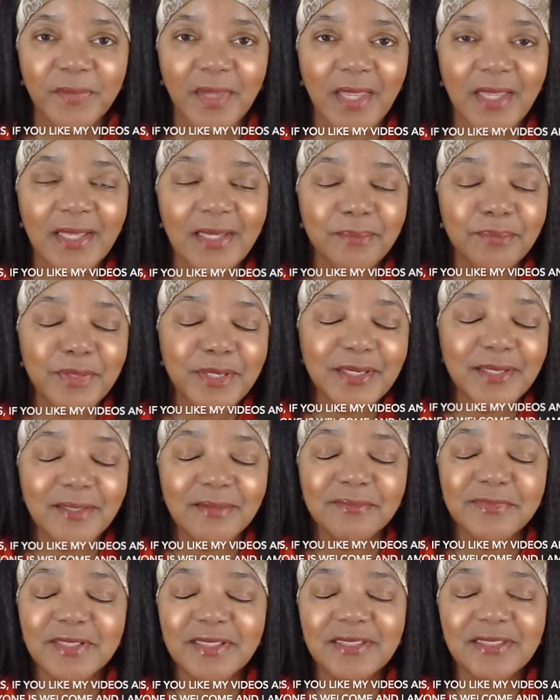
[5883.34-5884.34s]
it
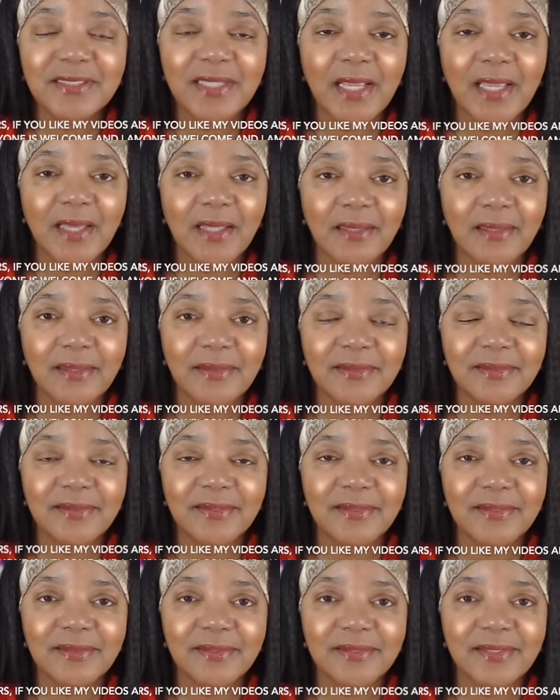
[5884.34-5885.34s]
becomes a challenge
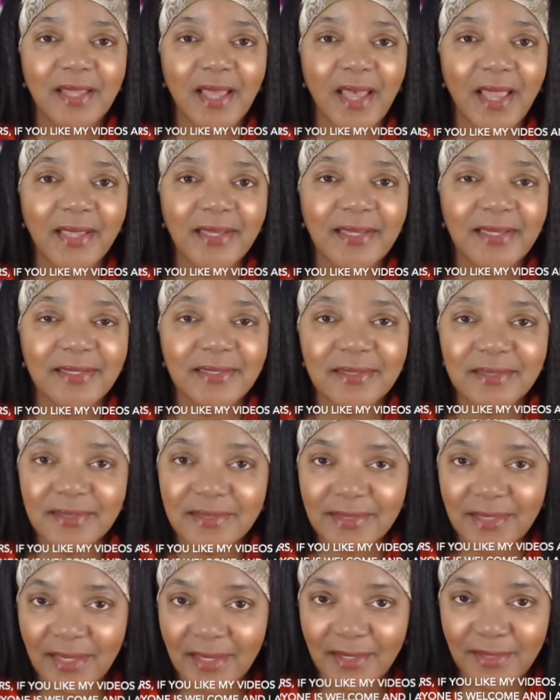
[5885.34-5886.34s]
to just I get
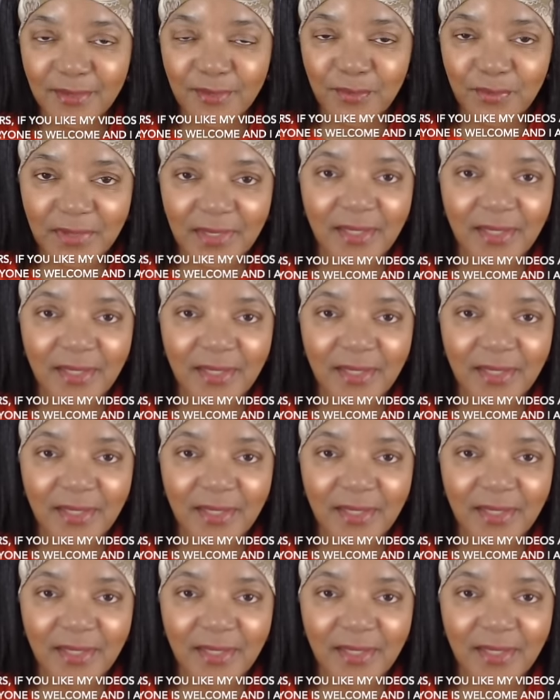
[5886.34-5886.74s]
excited when I